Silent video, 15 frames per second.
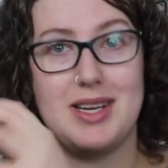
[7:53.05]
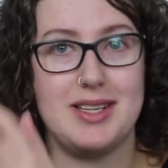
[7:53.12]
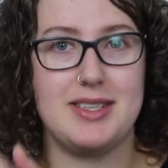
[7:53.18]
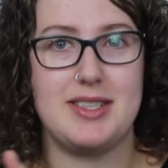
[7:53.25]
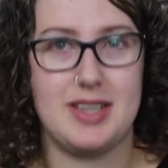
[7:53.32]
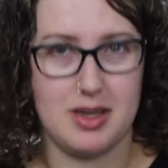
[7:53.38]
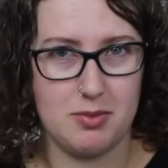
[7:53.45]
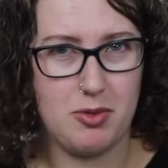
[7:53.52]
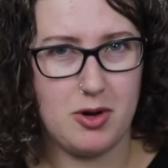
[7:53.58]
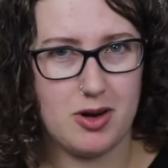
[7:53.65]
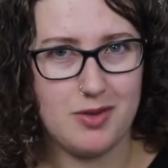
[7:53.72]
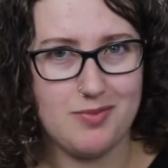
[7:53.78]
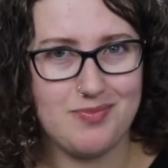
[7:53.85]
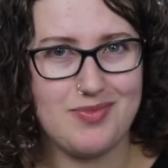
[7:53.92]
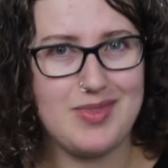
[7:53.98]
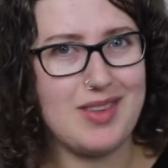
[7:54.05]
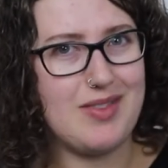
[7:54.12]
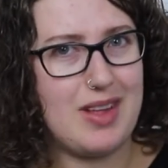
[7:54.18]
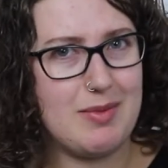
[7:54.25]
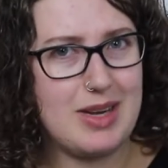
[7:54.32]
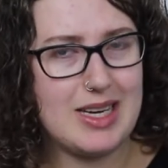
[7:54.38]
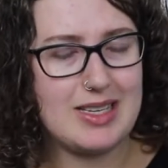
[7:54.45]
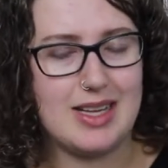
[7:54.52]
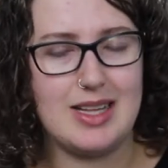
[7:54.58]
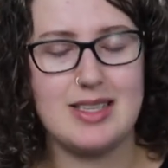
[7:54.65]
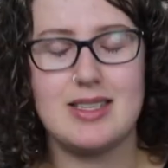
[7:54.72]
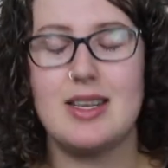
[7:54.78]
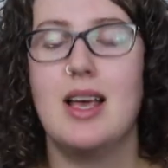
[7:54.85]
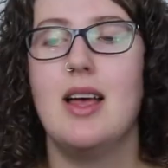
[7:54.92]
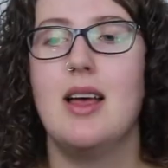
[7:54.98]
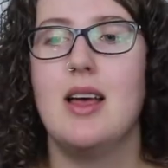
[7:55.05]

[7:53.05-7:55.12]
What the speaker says: in Singapore, if that makes sense.